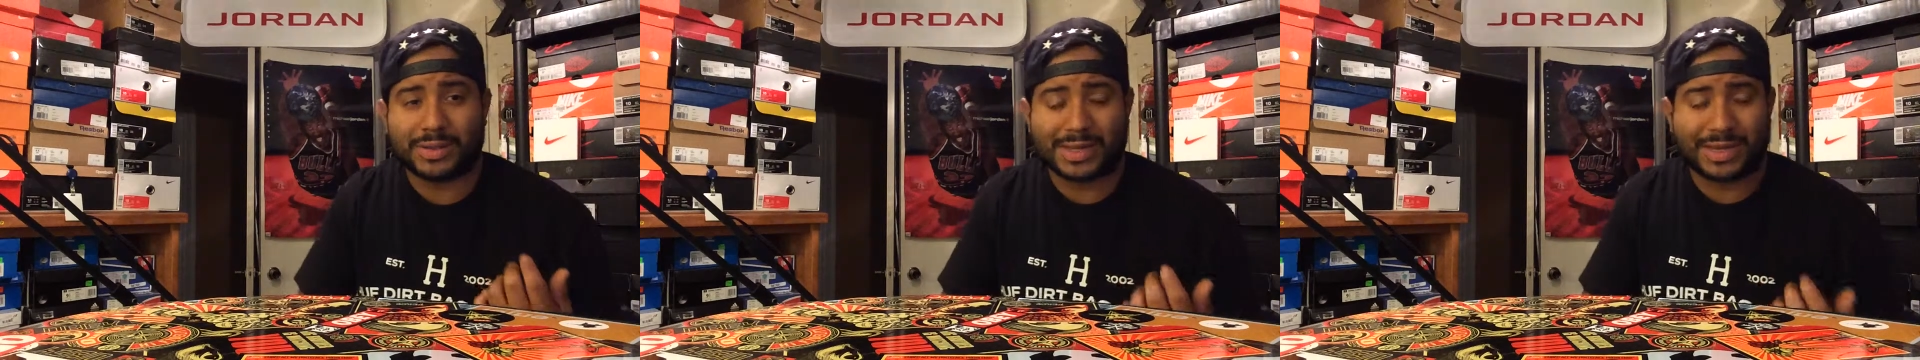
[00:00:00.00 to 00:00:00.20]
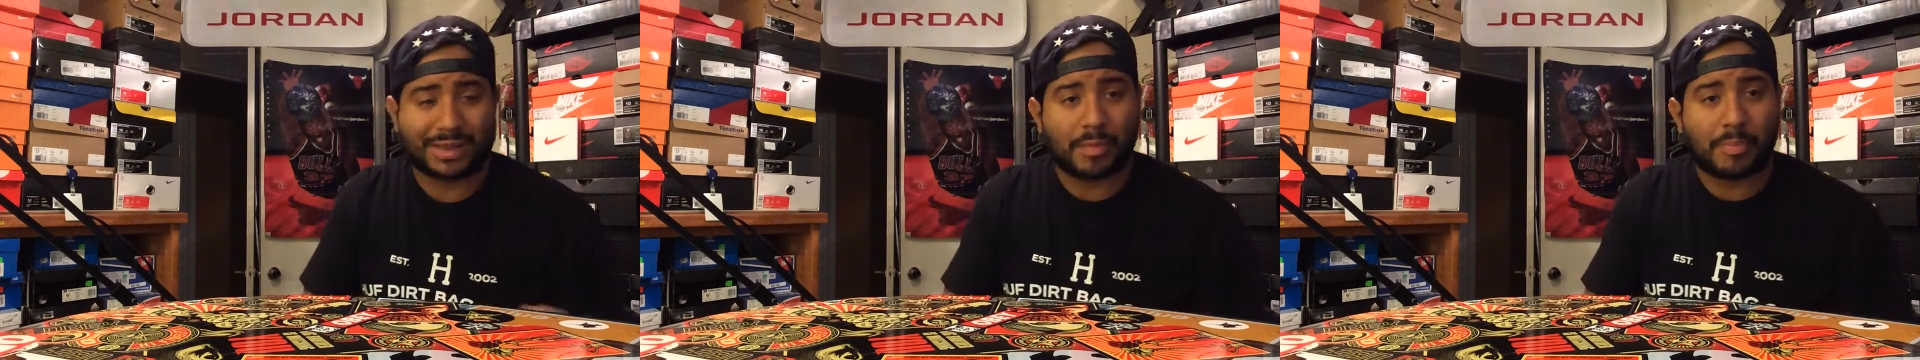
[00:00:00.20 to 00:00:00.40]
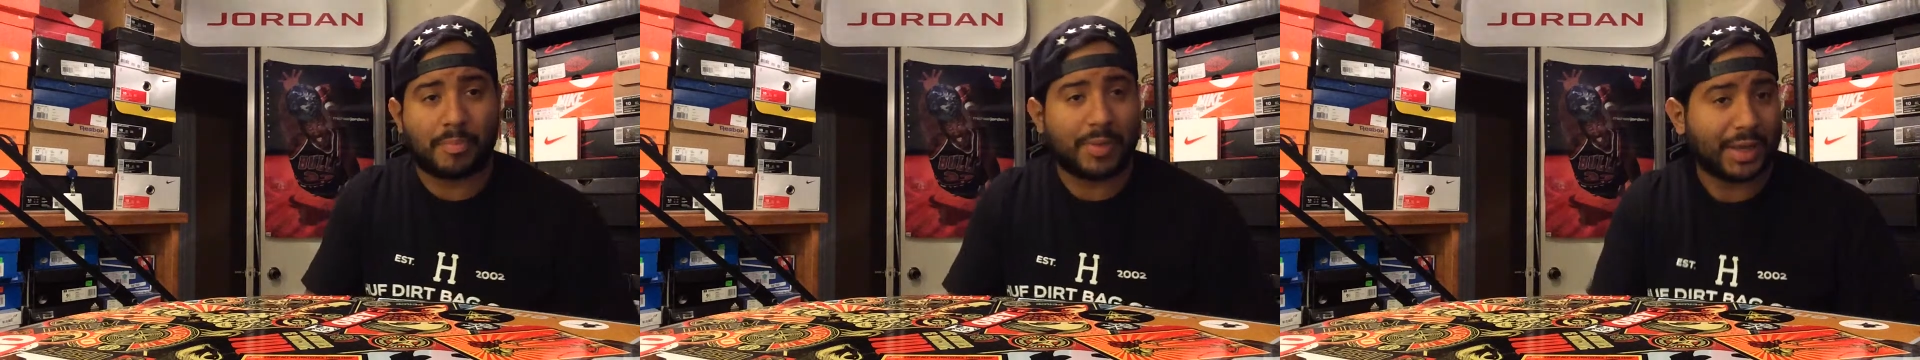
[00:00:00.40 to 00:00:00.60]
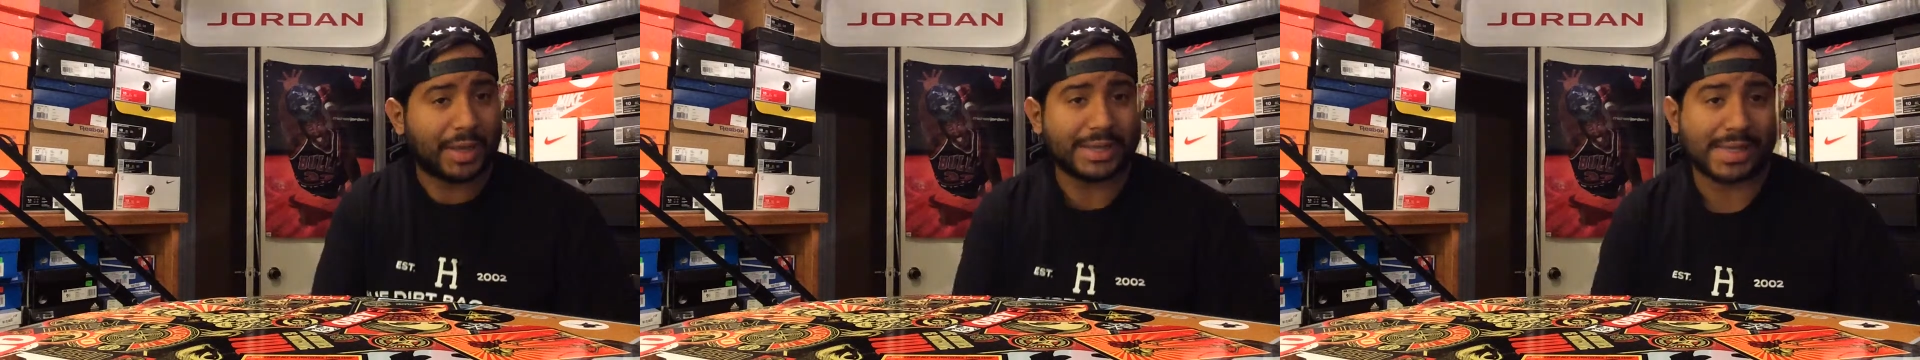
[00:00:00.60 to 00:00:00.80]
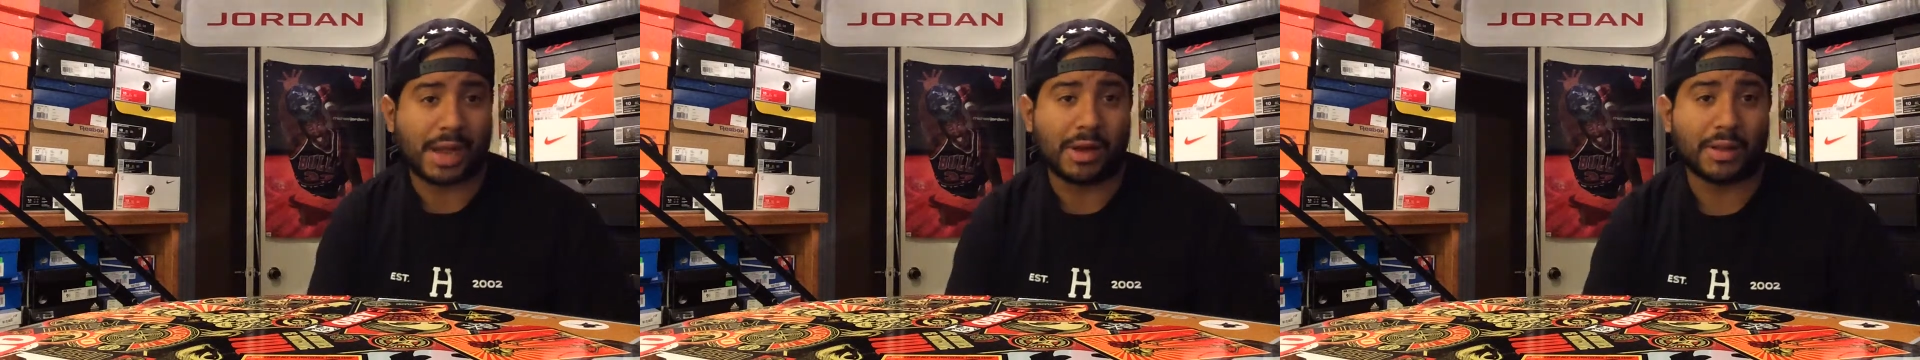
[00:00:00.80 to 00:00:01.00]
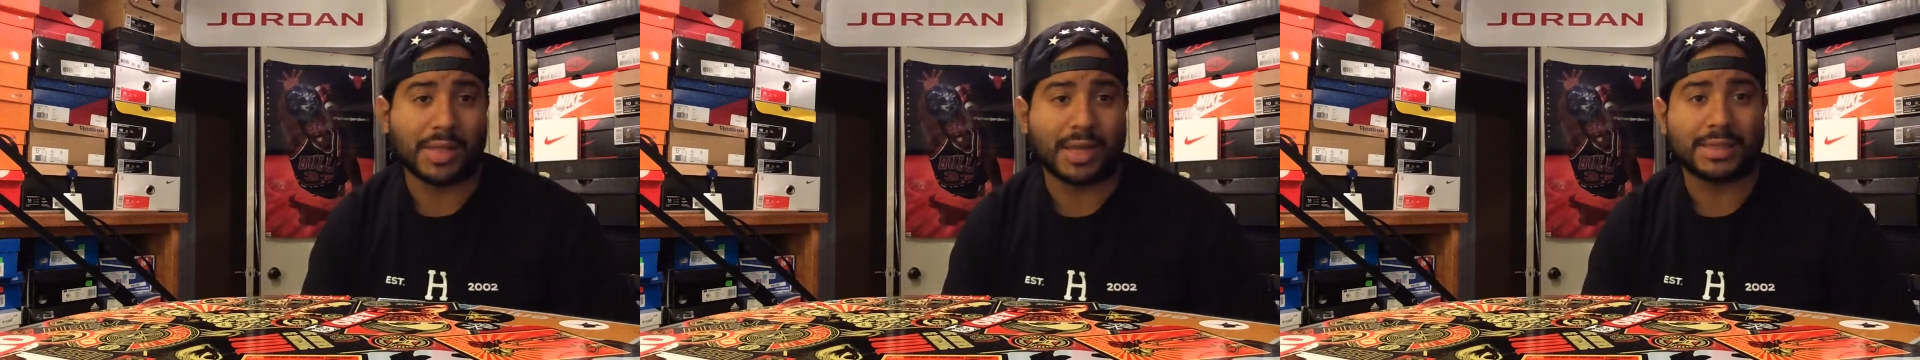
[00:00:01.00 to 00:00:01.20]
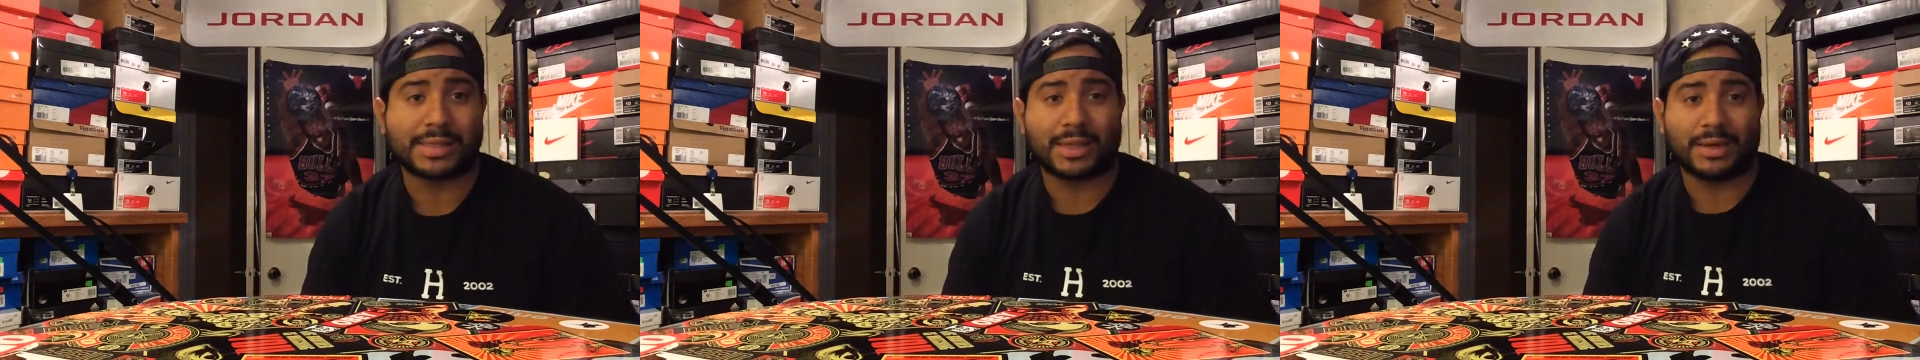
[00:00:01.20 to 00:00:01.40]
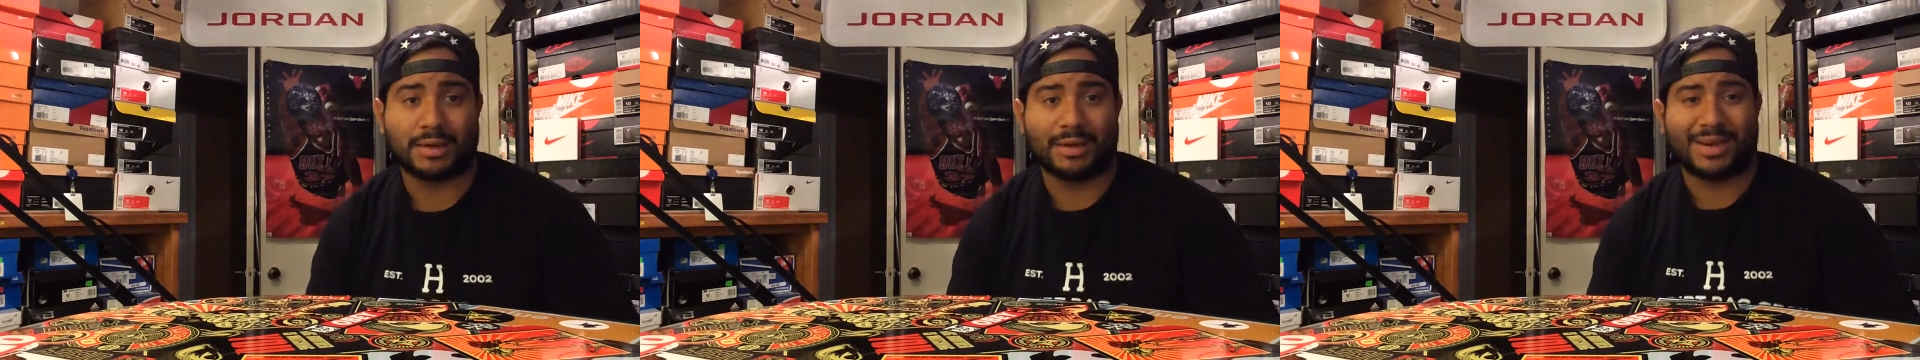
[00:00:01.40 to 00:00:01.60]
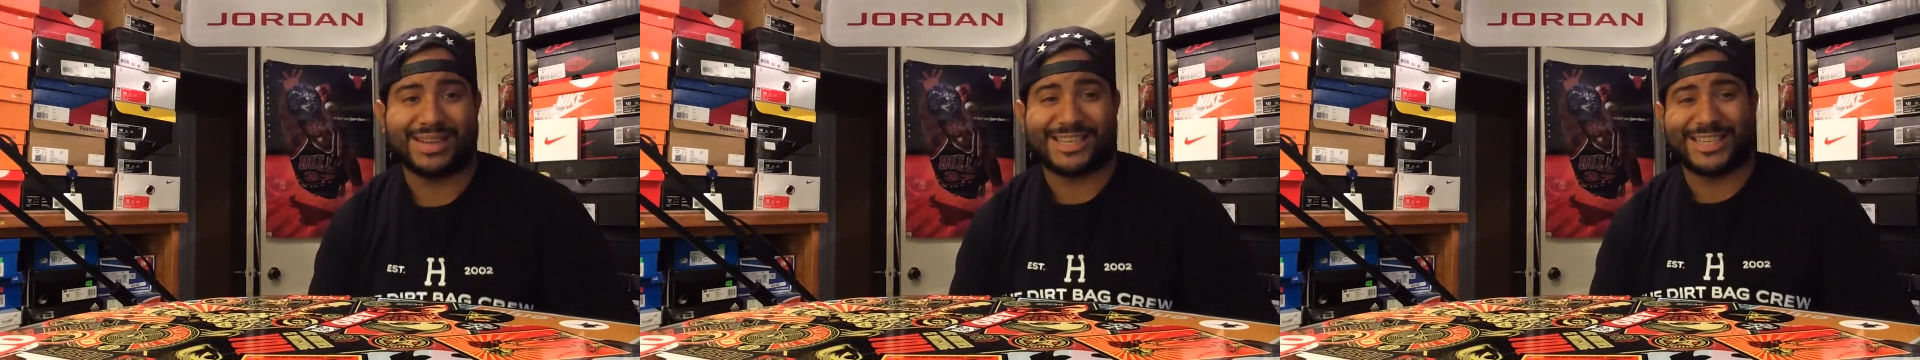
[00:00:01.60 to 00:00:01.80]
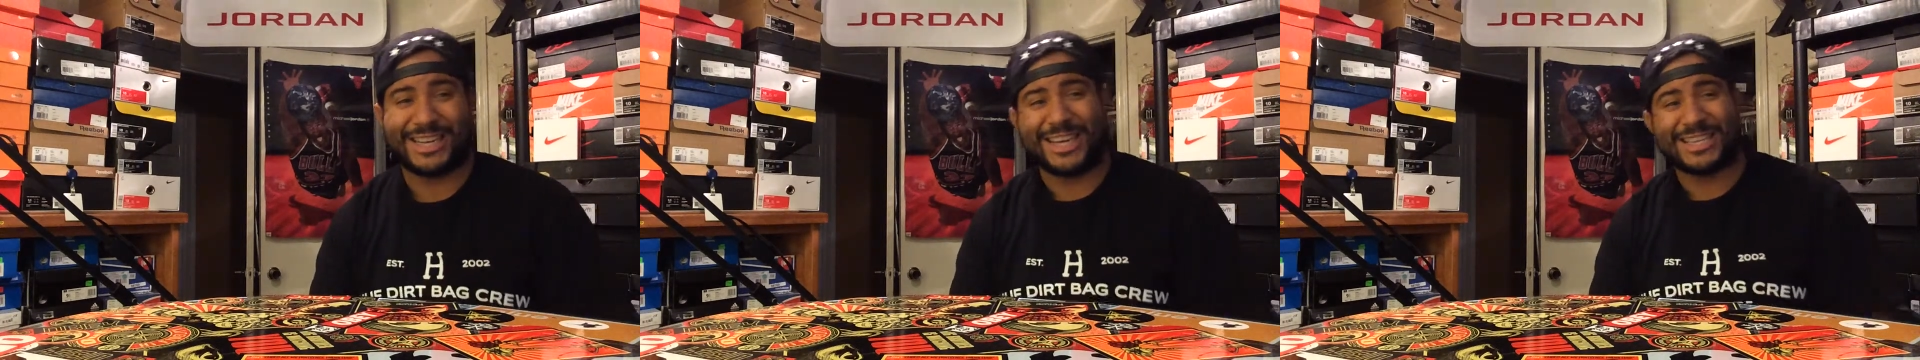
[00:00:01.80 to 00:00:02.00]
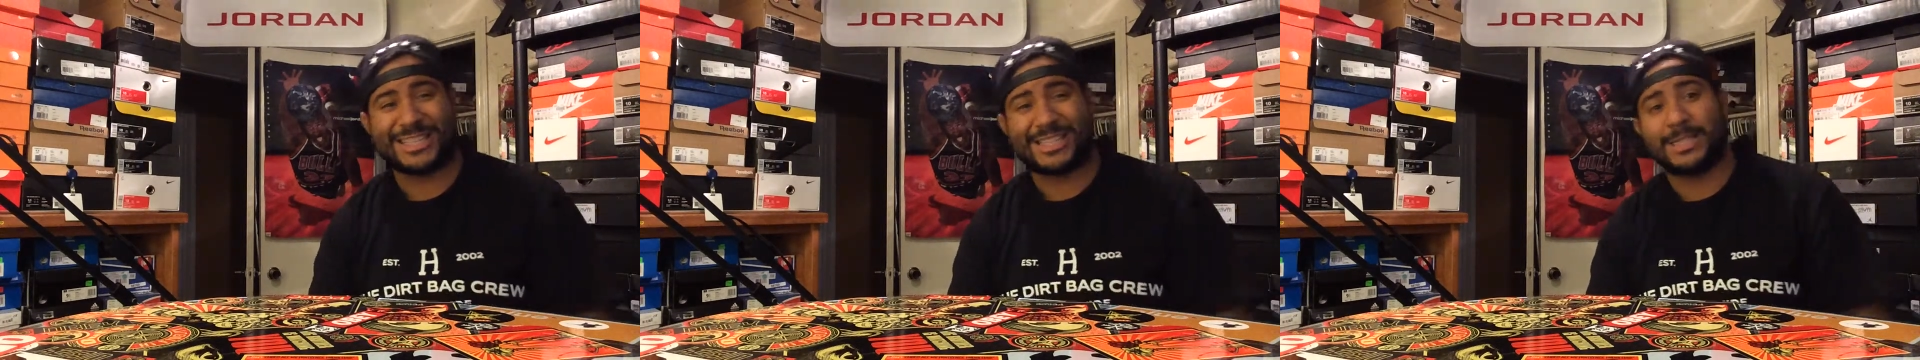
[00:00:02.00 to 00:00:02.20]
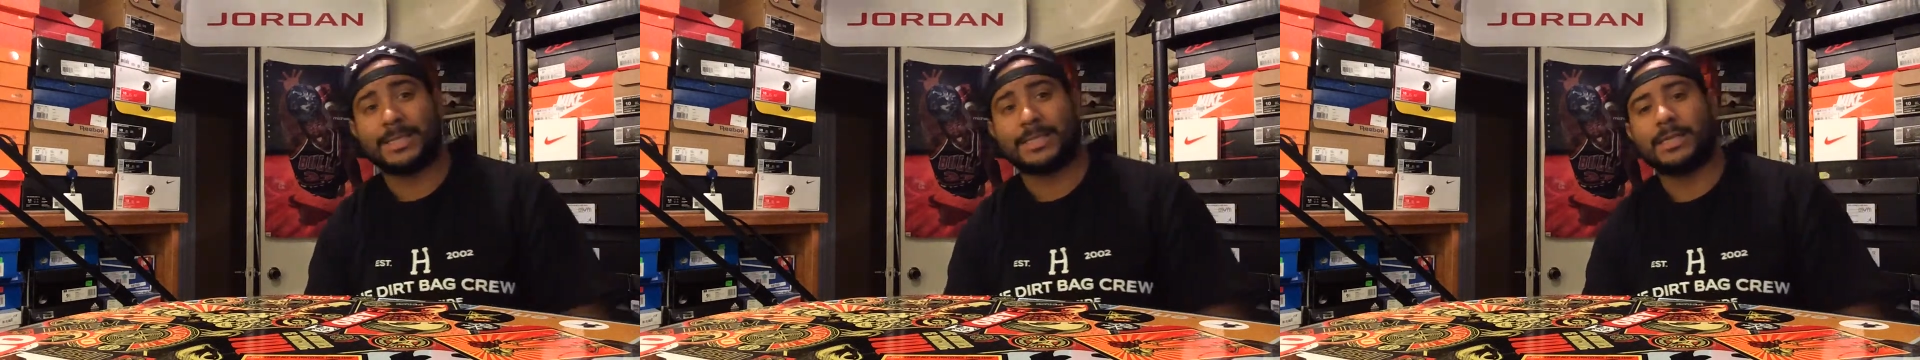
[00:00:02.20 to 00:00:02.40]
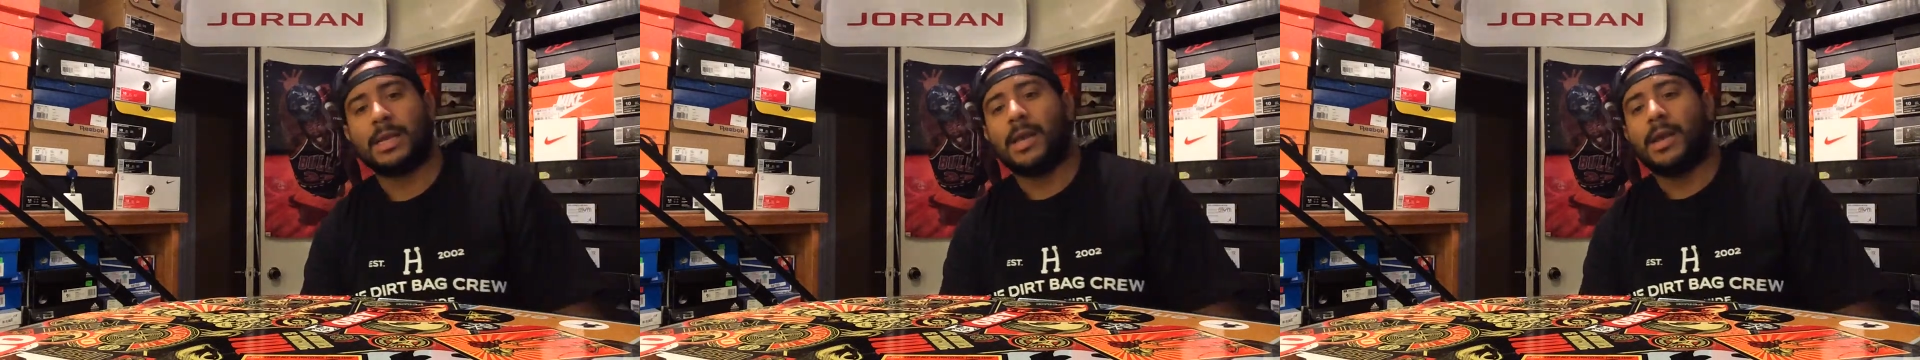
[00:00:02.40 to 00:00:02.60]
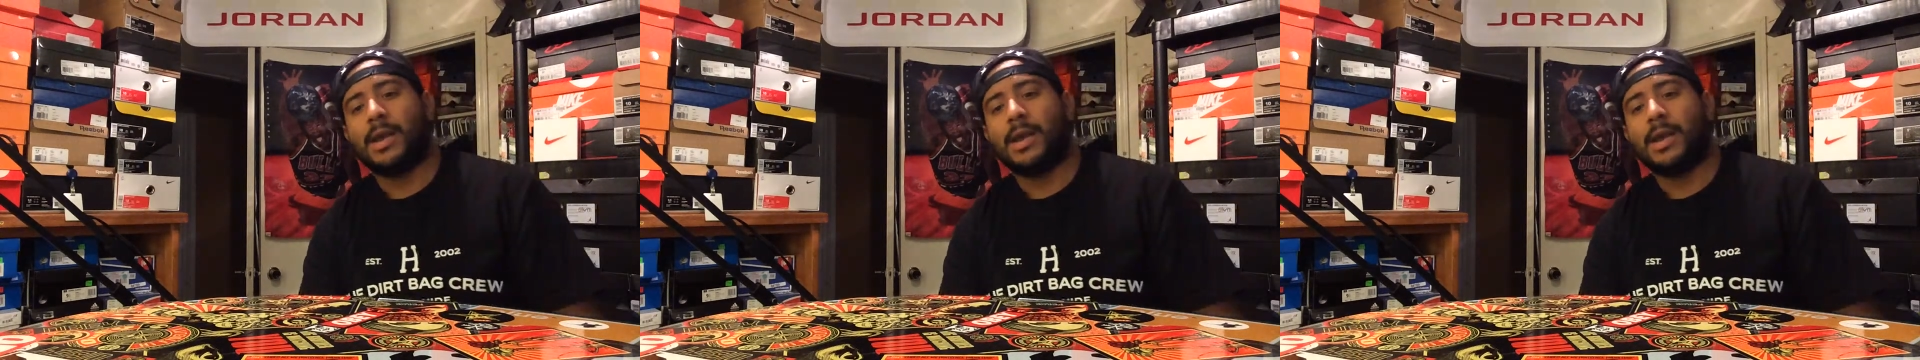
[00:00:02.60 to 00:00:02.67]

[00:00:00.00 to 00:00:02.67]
it's like the biggest outlet center in Texas.